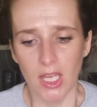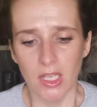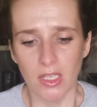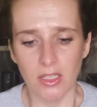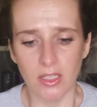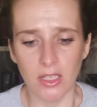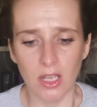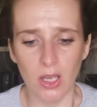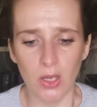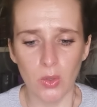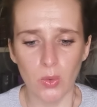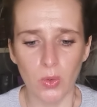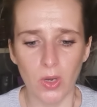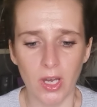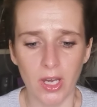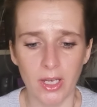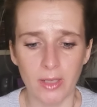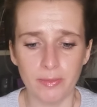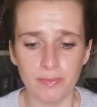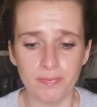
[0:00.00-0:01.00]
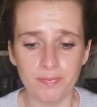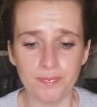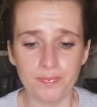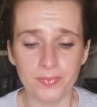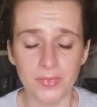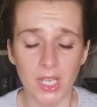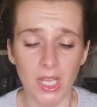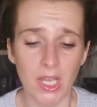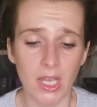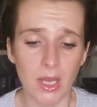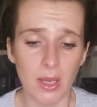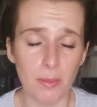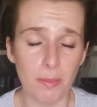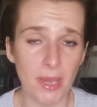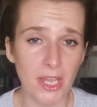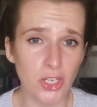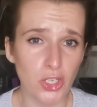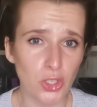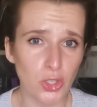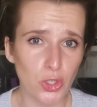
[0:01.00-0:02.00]
So, um,
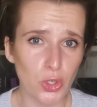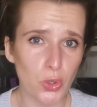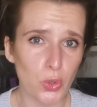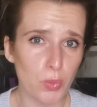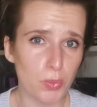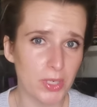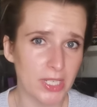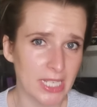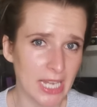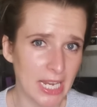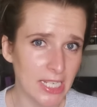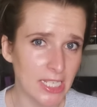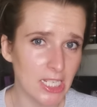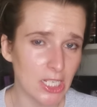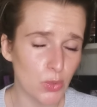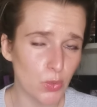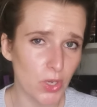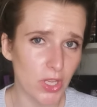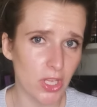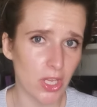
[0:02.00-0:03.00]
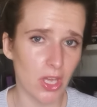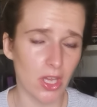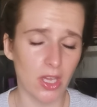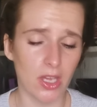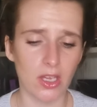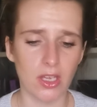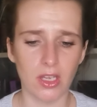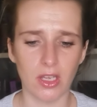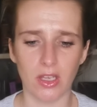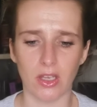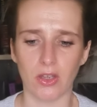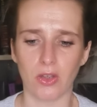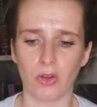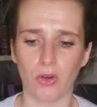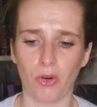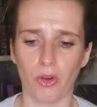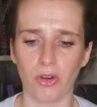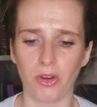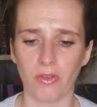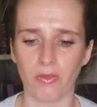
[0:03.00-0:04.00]
patients who presented with a, a
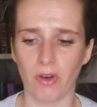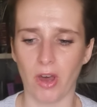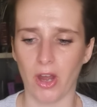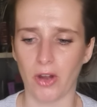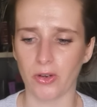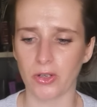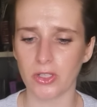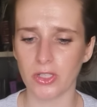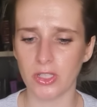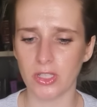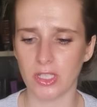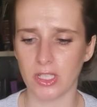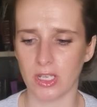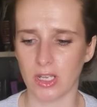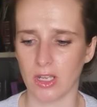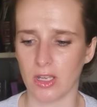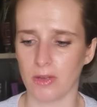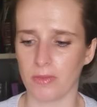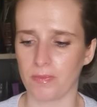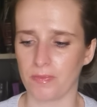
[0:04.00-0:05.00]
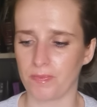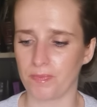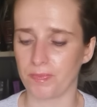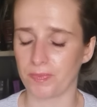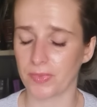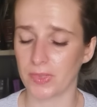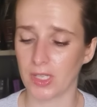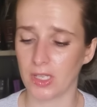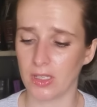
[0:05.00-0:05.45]
coronavirus um,